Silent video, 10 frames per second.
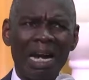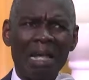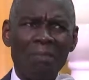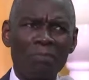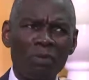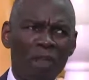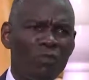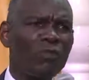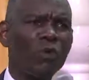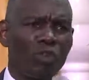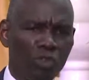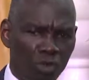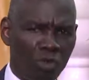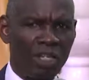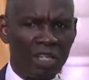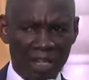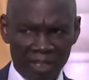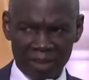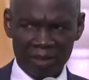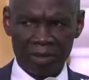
I pray for you again.